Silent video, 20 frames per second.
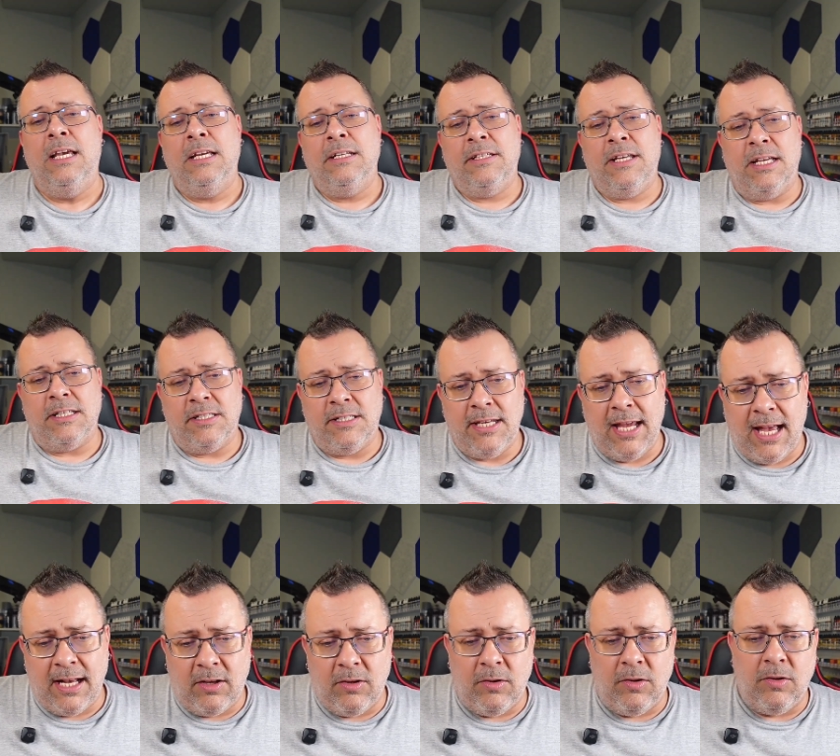TS
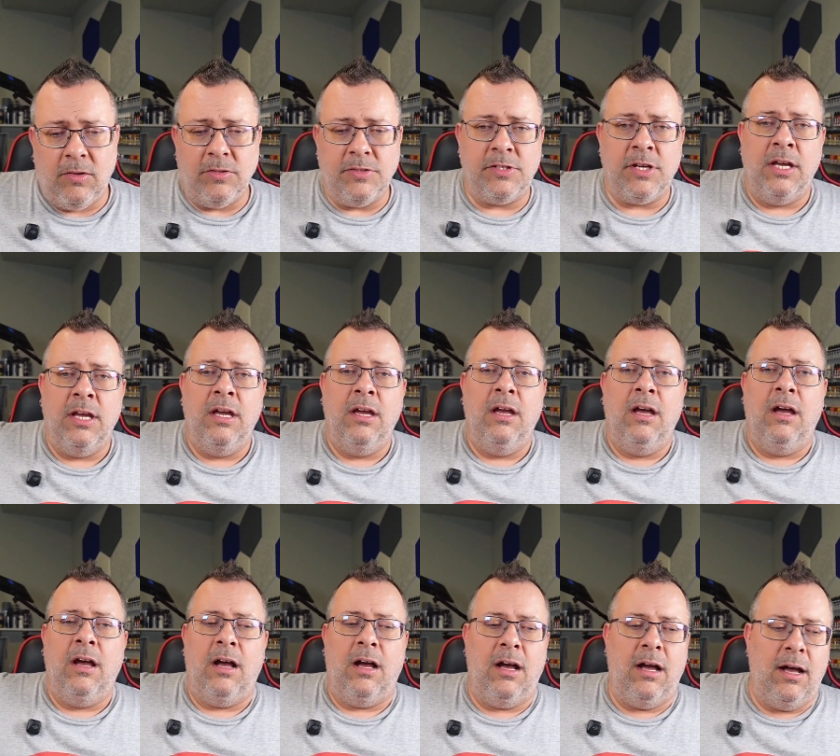Decals,
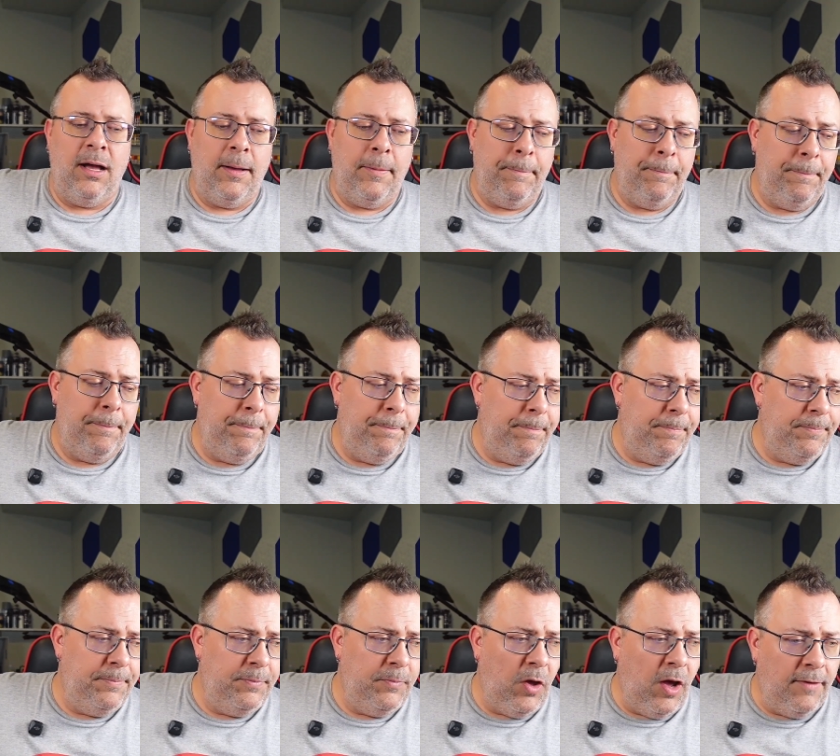
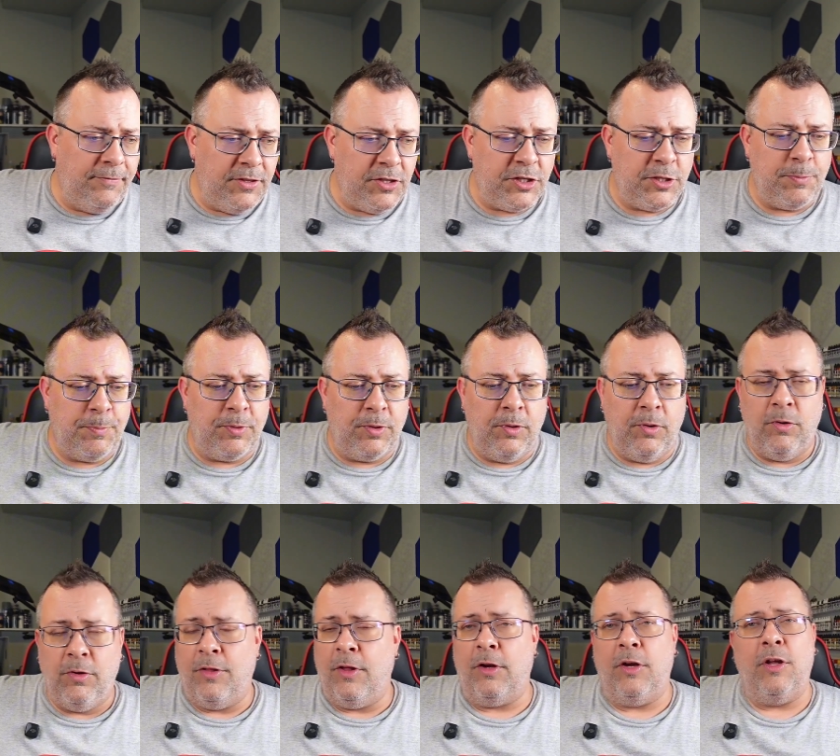Off the
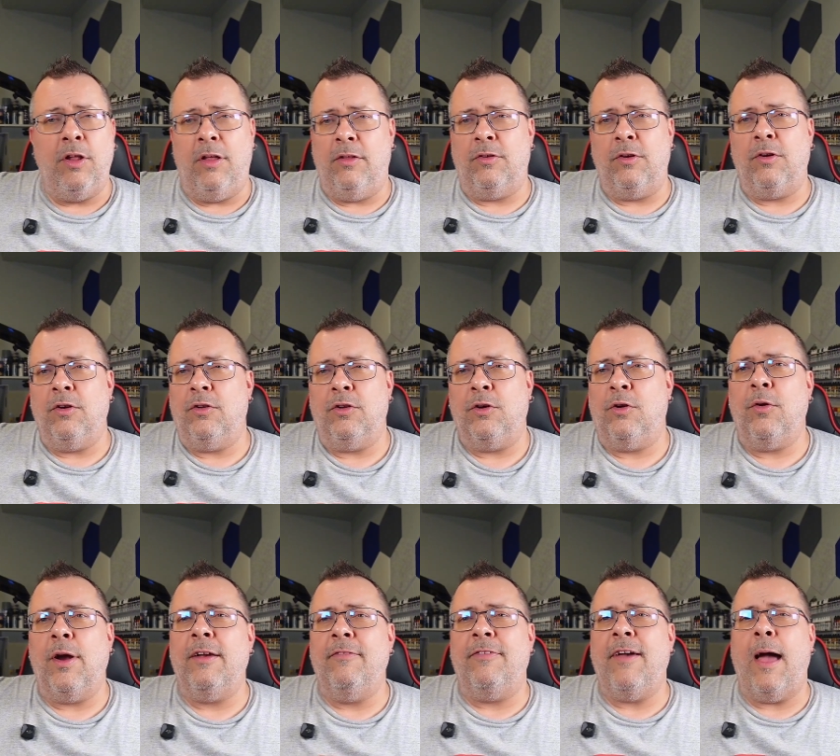Sprue, they're
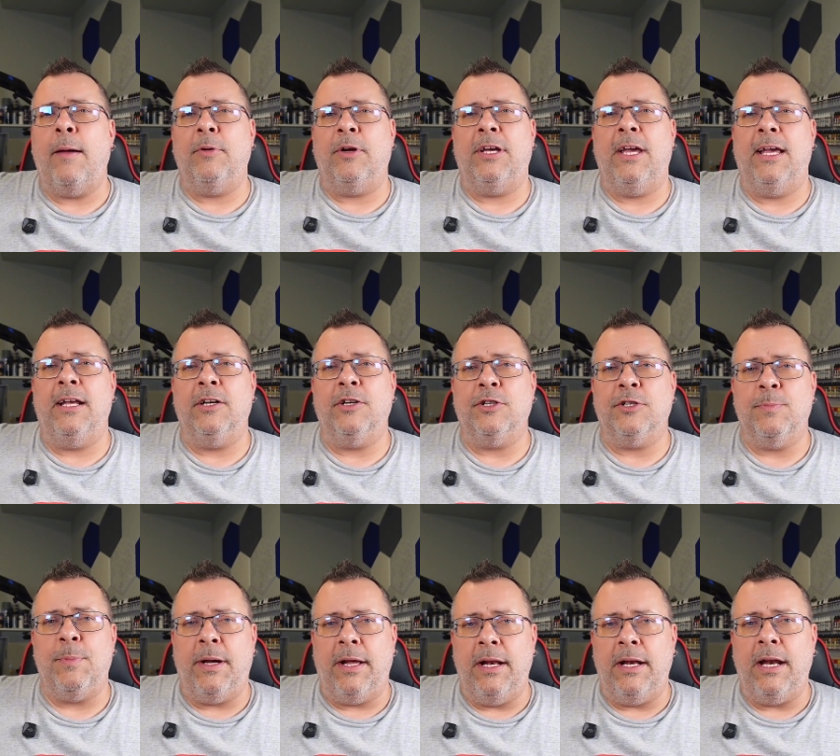great fabricators,
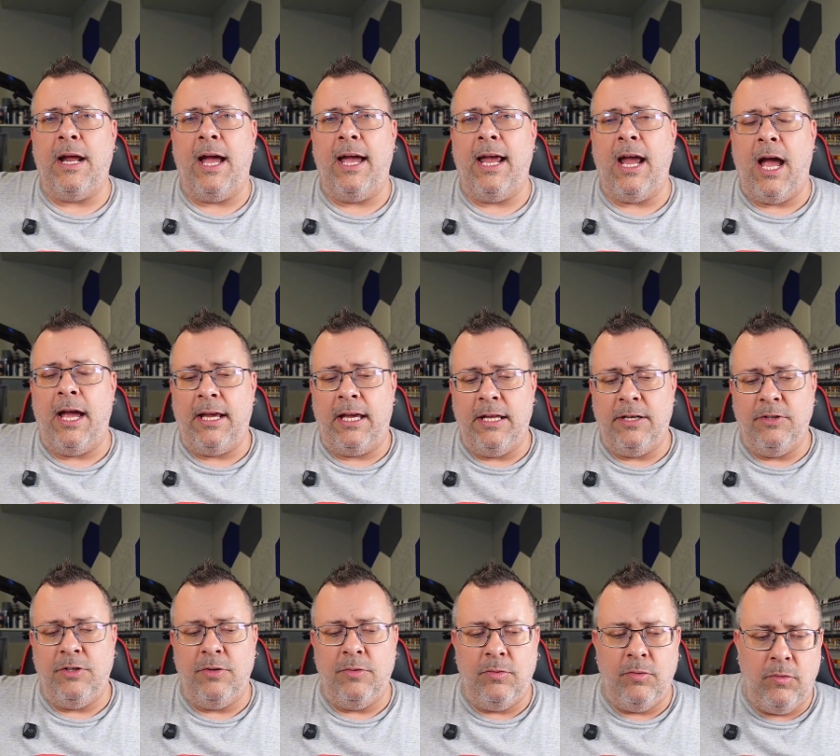but I can
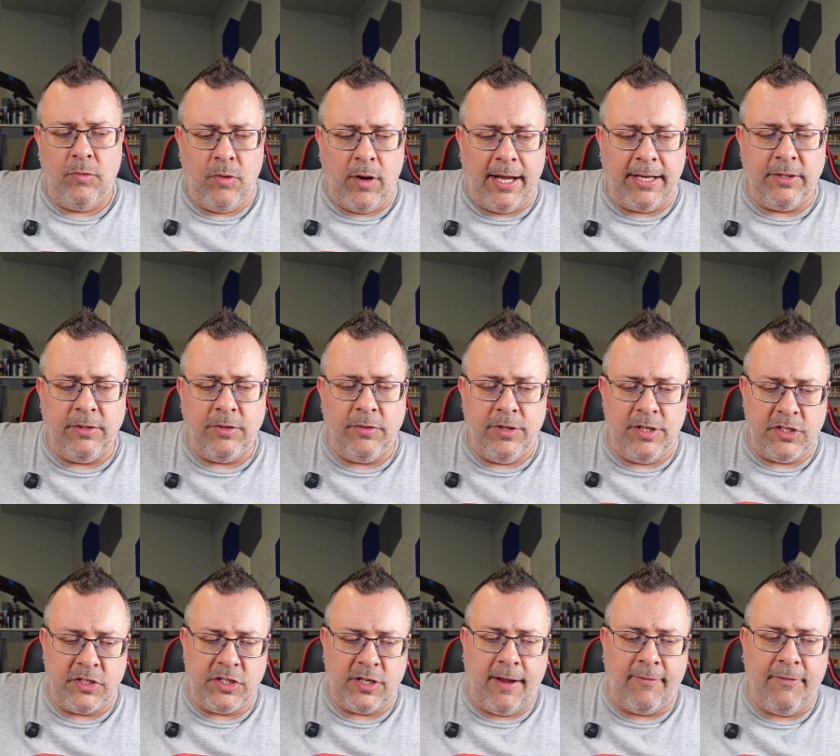do
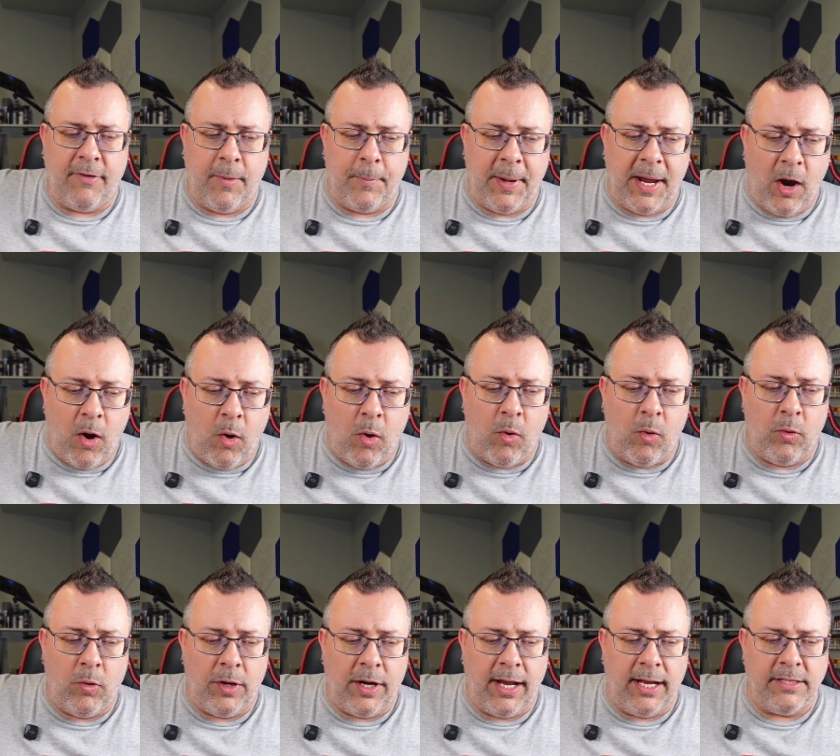this stuff on my
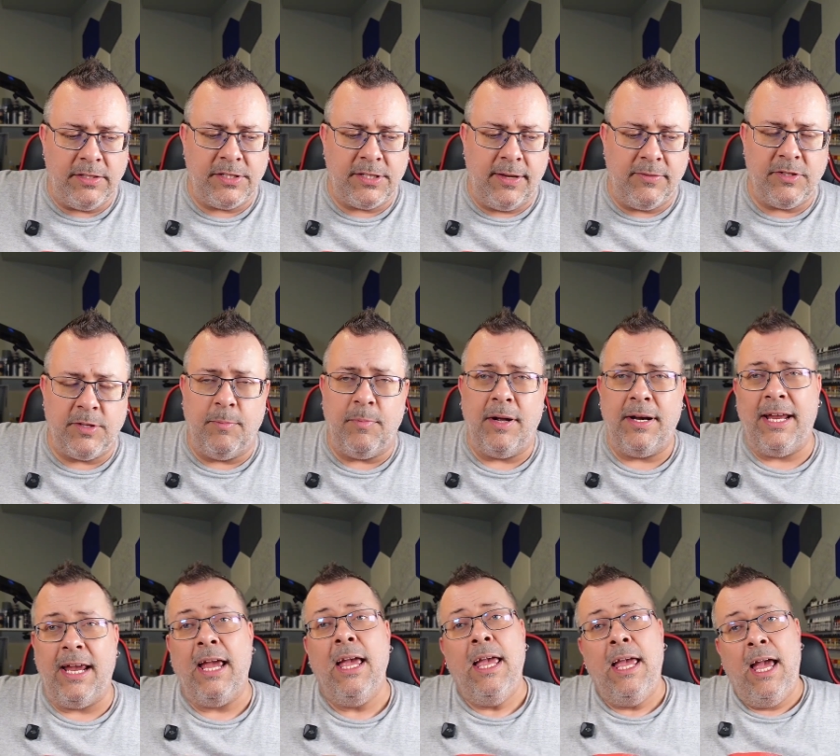own and save some
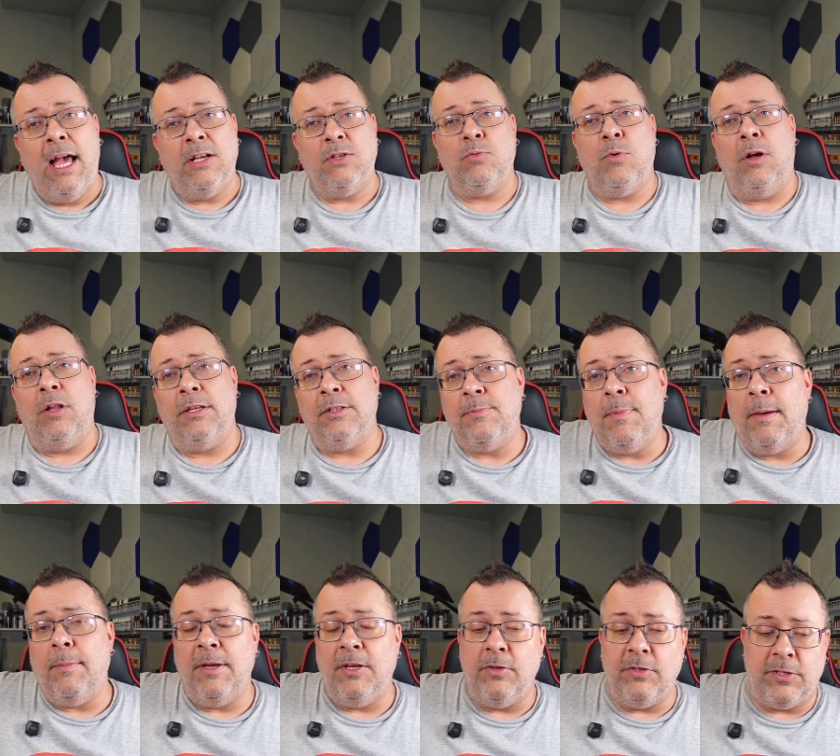money, as well as
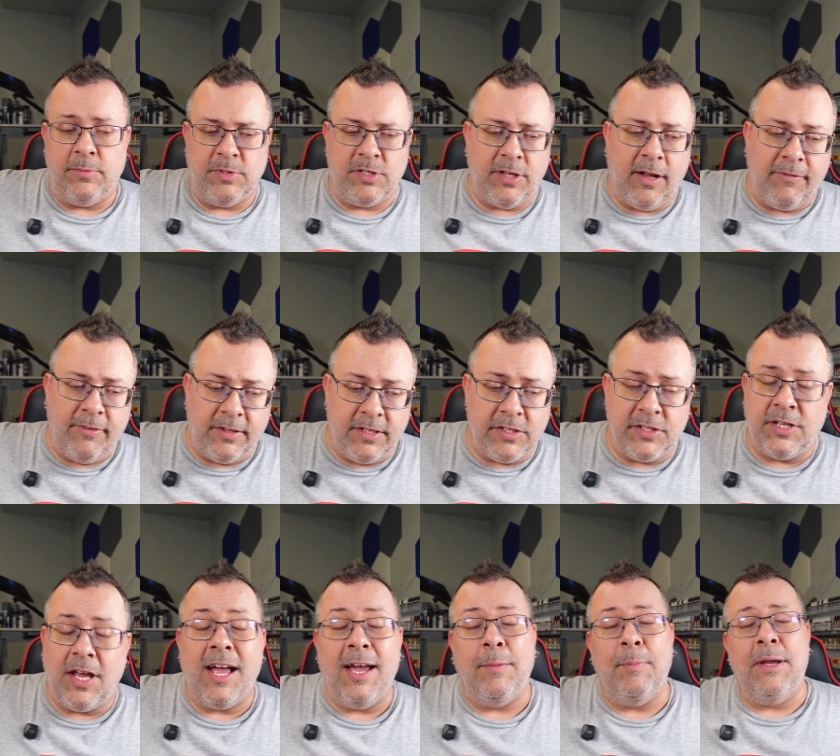maybe do some stuff on the
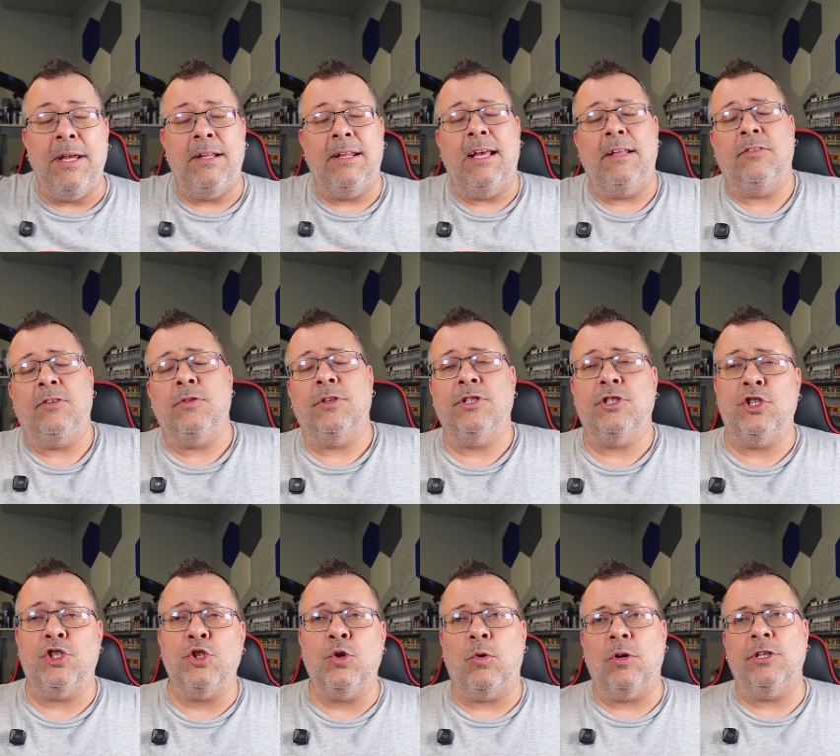side, being that there is a
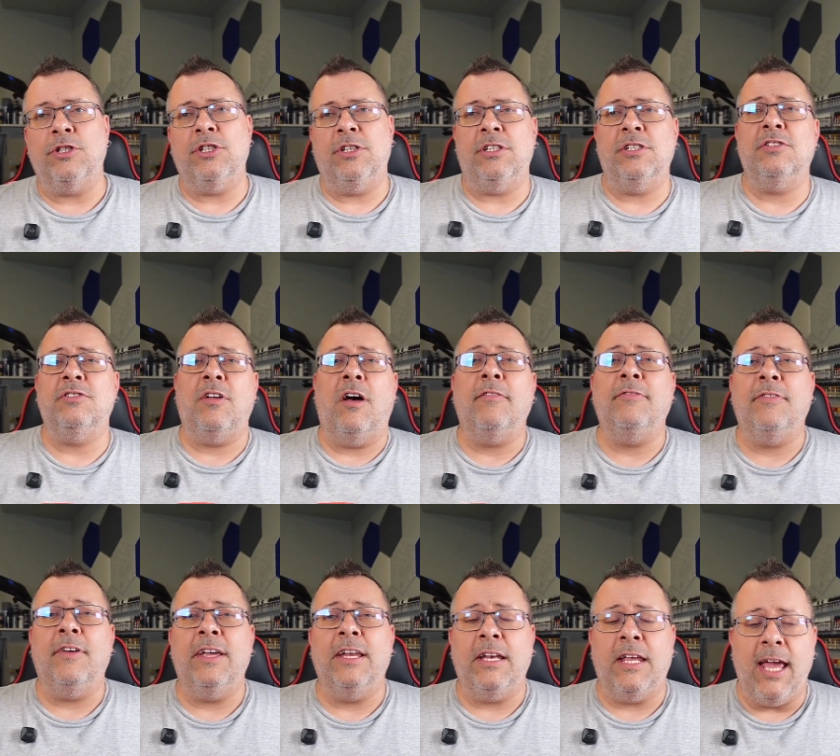shortage of the stuff
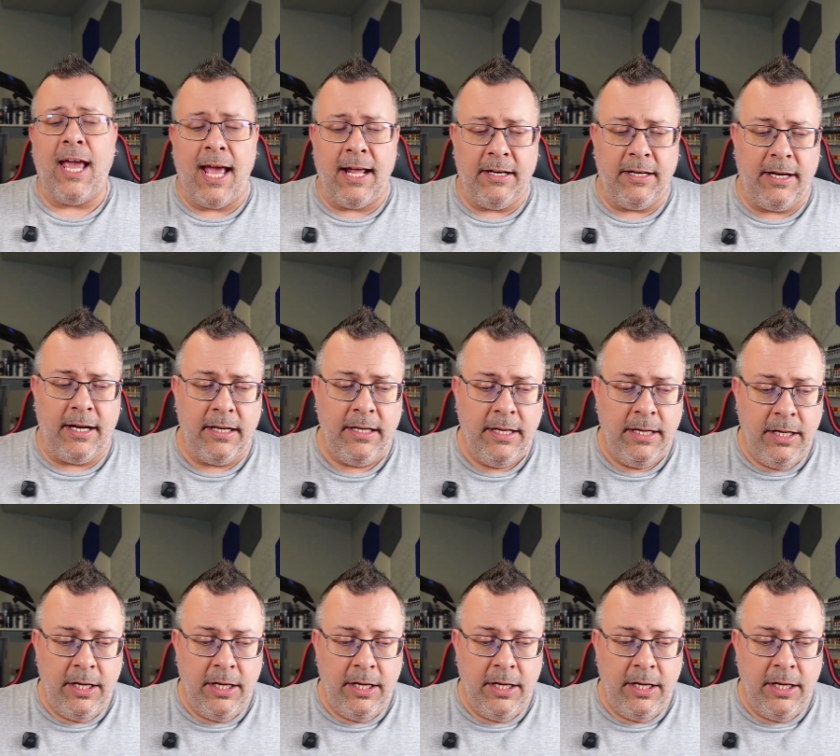in Canada.